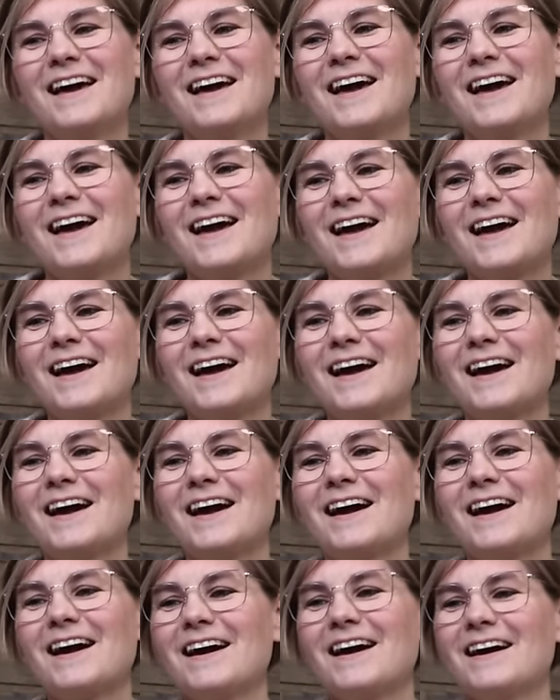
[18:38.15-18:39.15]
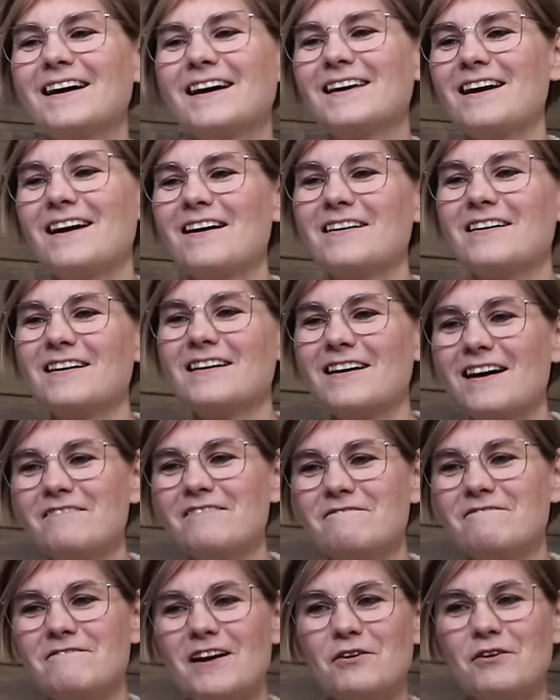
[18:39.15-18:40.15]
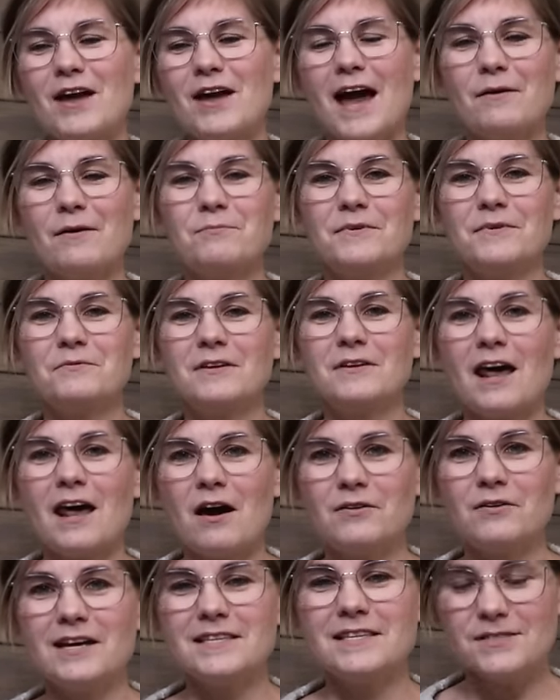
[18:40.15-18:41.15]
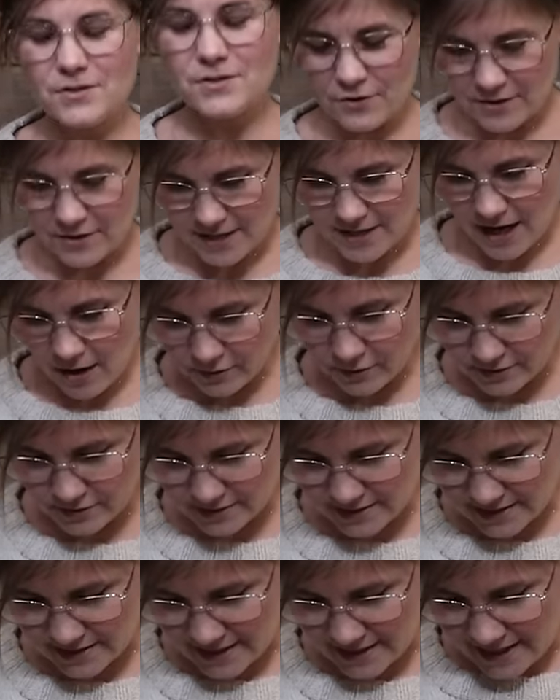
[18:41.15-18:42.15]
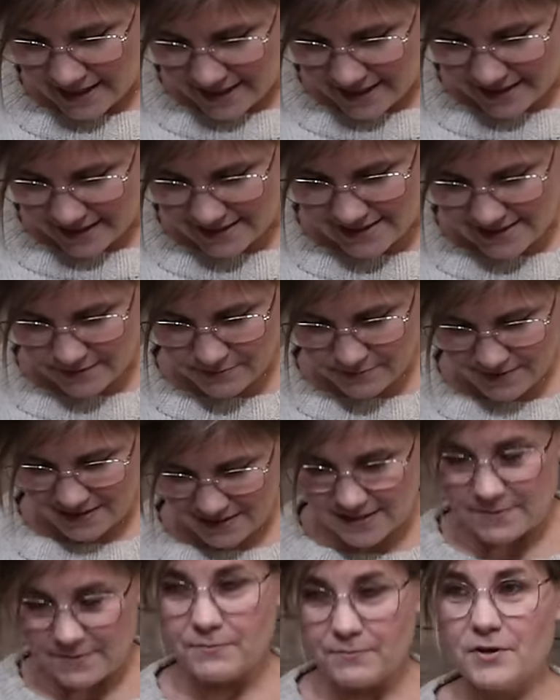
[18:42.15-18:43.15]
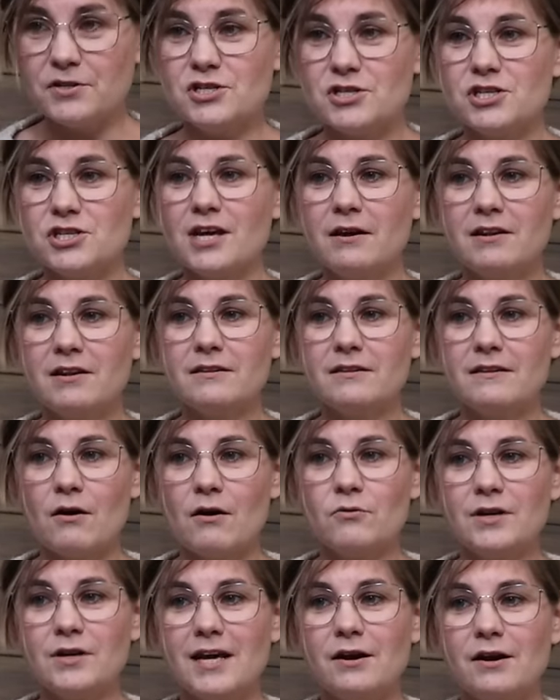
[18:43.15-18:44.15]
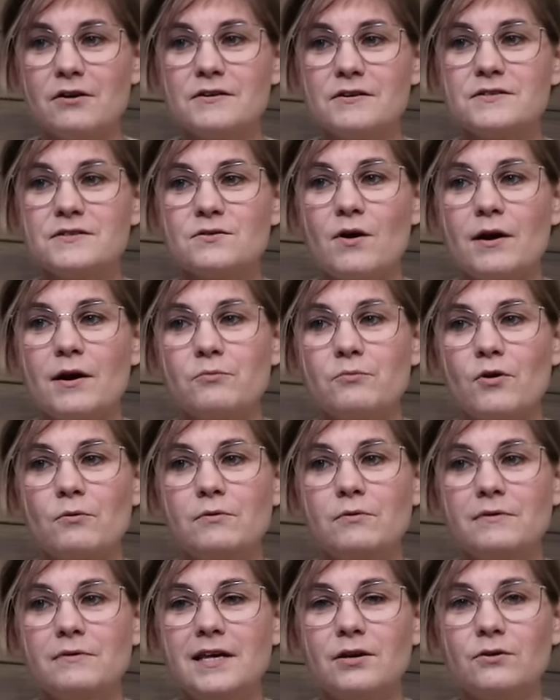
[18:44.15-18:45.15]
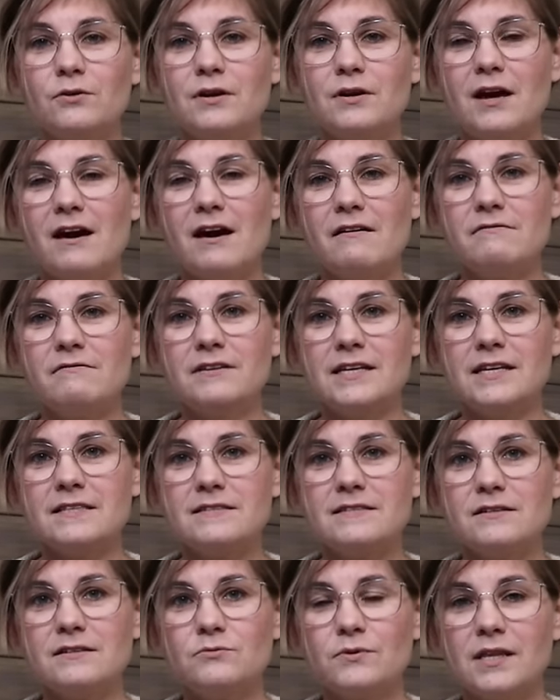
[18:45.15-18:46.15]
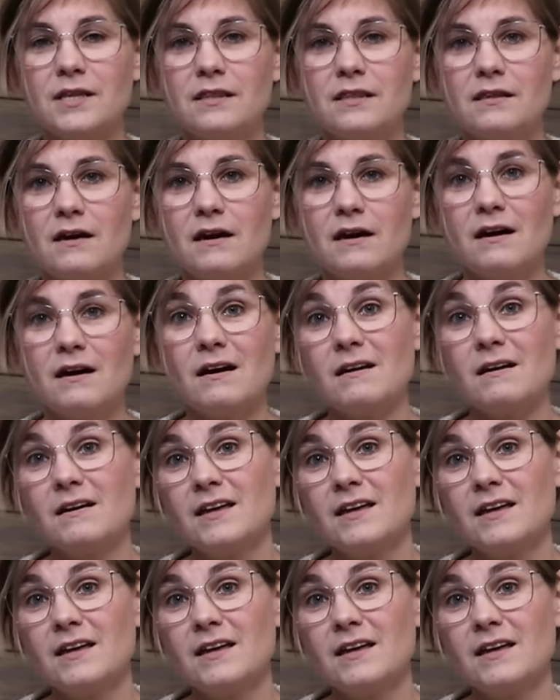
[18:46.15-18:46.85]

I'm very happy with how it turned out. It's a bit bunchy down here, so I probably could have knitted with a